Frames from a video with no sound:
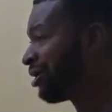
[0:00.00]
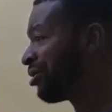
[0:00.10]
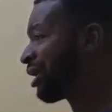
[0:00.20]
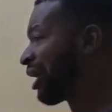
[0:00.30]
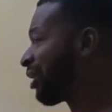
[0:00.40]
you
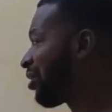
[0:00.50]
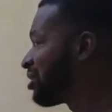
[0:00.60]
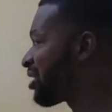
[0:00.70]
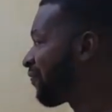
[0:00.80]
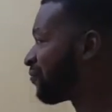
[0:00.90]
look at the
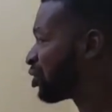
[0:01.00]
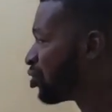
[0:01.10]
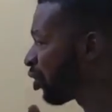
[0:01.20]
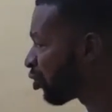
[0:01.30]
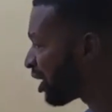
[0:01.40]
concept of
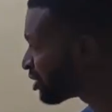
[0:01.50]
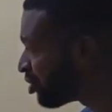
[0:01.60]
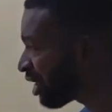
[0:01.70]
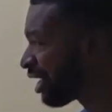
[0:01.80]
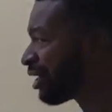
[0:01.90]
theocracy,
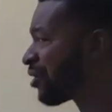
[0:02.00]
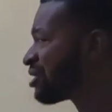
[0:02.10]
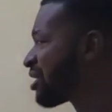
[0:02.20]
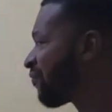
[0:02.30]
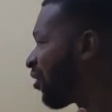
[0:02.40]
you look at the
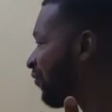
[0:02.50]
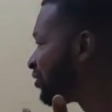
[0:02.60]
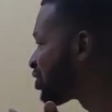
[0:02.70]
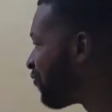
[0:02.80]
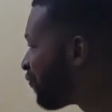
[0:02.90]
concept
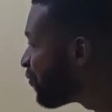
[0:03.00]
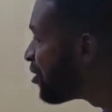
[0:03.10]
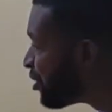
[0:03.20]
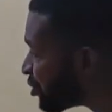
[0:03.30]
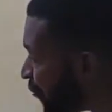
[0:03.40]
of
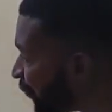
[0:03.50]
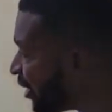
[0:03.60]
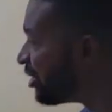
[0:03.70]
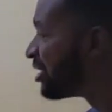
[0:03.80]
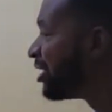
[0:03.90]

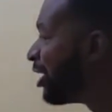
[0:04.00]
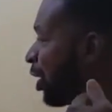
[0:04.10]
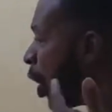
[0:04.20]
sovereignty, the